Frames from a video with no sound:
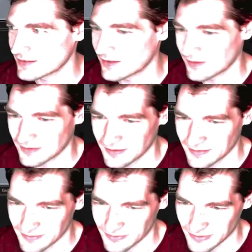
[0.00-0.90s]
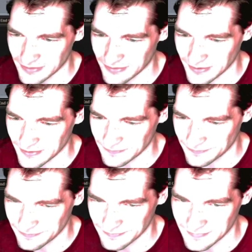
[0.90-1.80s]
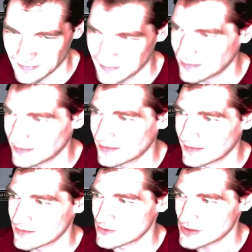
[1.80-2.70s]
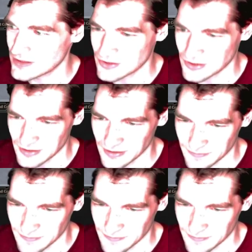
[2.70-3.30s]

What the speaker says: Arcana in the graveyard. GG.